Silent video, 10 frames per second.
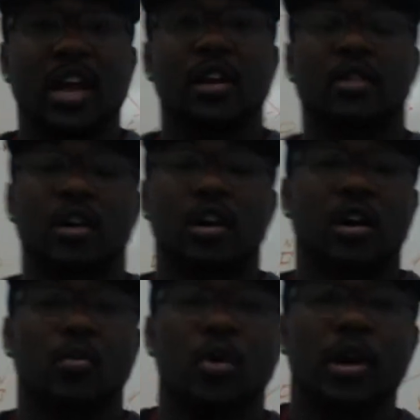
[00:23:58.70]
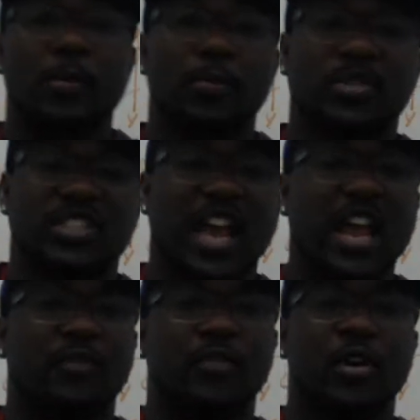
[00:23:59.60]
that would
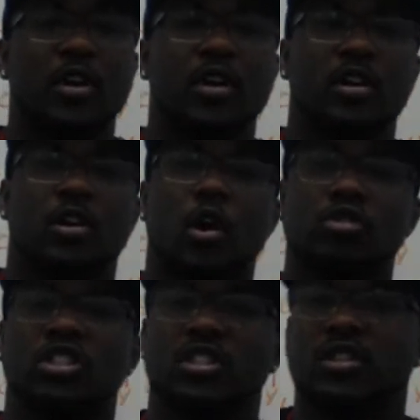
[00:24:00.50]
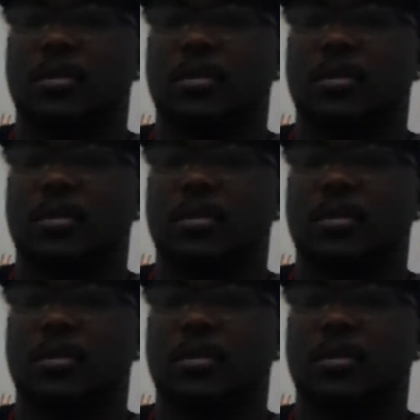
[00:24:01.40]
save coaches